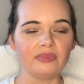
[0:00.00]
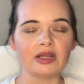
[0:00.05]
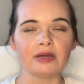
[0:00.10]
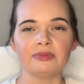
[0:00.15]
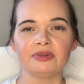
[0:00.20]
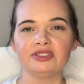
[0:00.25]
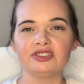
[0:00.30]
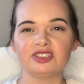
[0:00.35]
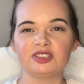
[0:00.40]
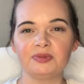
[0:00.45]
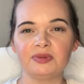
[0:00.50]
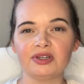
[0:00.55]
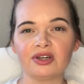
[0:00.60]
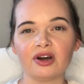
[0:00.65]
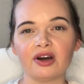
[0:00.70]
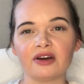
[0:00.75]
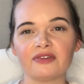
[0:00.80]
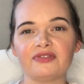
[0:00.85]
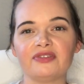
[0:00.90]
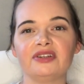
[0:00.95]
But just be
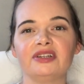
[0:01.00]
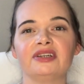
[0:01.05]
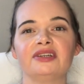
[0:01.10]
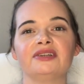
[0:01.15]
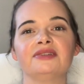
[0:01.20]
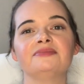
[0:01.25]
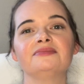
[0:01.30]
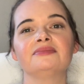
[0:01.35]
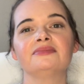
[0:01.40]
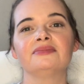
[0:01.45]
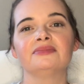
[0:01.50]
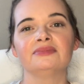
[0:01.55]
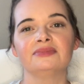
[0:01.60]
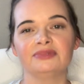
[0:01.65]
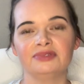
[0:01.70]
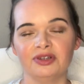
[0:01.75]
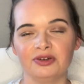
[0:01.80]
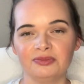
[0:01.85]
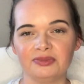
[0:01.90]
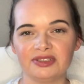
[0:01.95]
confident.
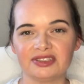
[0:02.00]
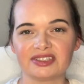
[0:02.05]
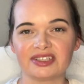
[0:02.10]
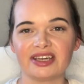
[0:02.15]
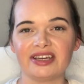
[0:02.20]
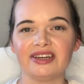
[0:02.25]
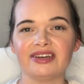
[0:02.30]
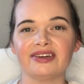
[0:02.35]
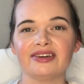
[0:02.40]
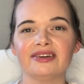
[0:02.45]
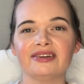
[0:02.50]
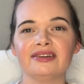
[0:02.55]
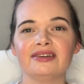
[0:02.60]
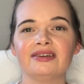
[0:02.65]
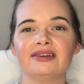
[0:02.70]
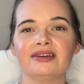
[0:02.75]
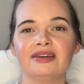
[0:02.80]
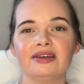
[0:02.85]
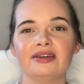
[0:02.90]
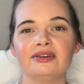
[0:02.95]
Don't be scared.
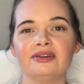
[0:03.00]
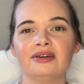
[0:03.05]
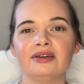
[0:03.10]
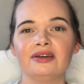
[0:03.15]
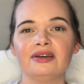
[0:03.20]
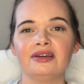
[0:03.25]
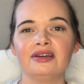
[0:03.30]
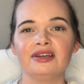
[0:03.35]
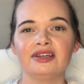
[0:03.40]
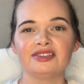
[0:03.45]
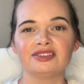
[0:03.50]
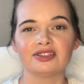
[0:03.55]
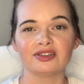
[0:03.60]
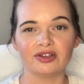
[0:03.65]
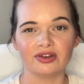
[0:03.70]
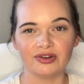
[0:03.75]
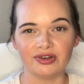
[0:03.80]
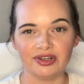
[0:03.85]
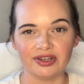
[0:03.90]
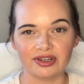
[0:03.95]
It's a
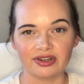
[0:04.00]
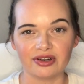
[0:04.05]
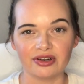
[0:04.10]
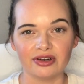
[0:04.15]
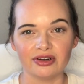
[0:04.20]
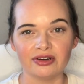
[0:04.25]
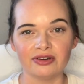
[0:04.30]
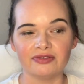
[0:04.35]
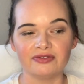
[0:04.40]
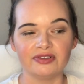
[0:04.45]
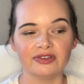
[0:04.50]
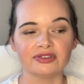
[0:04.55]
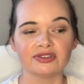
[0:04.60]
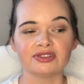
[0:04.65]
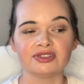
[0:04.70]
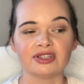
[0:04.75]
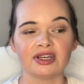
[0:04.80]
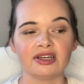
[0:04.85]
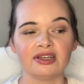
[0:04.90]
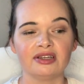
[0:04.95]
learning curve.
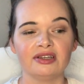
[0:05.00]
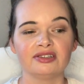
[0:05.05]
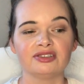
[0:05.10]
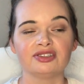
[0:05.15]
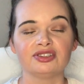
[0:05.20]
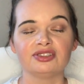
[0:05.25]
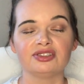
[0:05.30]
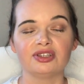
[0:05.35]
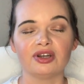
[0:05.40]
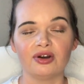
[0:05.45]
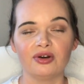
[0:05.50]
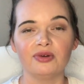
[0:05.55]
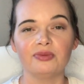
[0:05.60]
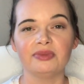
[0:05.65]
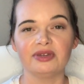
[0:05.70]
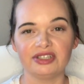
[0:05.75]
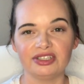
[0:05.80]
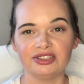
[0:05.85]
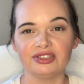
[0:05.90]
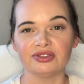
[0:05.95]
There's so
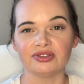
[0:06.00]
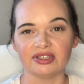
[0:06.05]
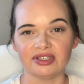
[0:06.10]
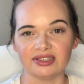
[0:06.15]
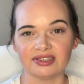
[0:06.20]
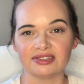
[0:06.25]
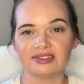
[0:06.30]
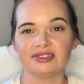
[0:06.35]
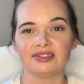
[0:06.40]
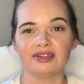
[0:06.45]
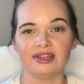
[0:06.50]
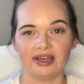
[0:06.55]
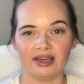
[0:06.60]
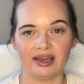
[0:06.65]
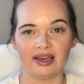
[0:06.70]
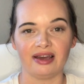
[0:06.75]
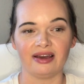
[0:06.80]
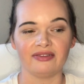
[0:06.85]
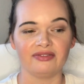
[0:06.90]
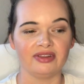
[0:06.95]
many drinks that they
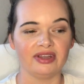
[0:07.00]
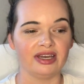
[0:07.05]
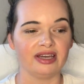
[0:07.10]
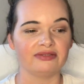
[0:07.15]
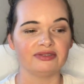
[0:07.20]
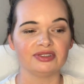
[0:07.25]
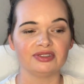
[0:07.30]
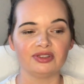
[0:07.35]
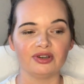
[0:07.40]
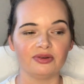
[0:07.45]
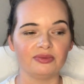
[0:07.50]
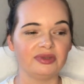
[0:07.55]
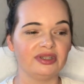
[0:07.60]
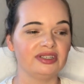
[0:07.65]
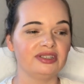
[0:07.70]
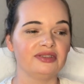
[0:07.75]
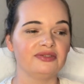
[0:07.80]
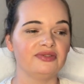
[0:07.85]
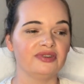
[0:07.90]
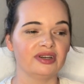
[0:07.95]
have. They have so many
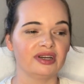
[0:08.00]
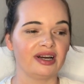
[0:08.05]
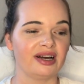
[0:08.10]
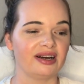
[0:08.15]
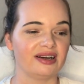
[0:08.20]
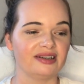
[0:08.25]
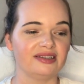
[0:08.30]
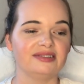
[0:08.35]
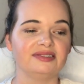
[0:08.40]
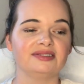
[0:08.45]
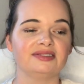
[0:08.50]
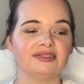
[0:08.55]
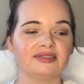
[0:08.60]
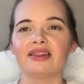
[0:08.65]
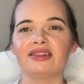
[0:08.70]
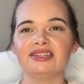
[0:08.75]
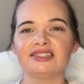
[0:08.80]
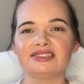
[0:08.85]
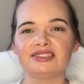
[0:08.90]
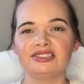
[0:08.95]
different kinds.
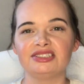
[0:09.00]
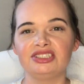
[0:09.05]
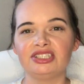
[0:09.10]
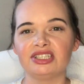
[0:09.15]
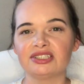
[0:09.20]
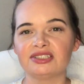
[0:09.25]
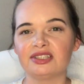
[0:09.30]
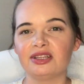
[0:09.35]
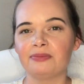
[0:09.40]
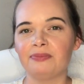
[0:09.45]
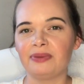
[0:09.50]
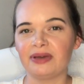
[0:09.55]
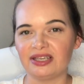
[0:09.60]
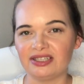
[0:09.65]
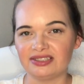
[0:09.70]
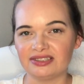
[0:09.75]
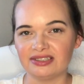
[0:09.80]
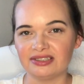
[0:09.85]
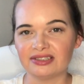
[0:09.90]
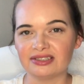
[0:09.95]
This is just the
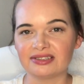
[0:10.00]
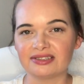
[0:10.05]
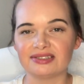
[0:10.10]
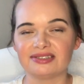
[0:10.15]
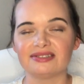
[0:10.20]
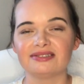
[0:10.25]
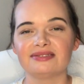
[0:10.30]
basics.